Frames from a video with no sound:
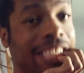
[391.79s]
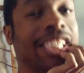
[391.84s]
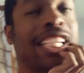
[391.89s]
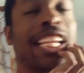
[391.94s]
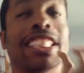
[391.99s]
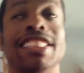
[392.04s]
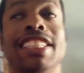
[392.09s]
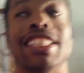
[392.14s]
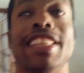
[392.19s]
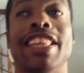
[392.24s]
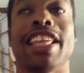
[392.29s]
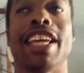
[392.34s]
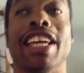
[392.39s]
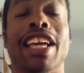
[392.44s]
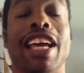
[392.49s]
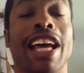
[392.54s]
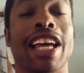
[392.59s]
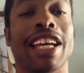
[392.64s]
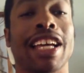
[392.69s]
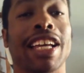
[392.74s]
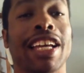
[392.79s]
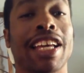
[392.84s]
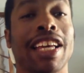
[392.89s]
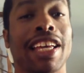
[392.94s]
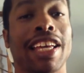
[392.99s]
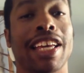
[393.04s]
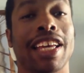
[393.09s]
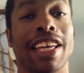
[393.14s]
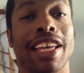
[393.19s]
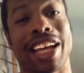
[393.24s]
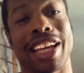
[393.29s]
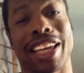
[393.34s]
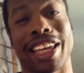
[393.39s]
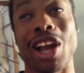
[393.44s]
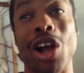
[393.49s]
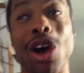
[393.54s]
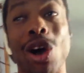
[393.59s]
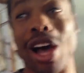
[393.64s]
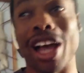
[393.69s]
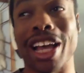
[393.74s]
See, that's the thing. I, I
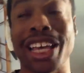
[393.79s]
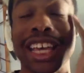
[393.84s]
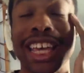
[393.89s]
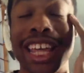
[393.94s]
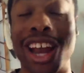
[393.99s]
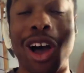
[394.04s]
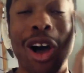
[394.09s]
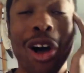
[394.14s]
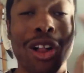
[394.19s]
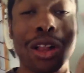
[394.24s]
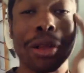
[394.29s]
can all, I can get it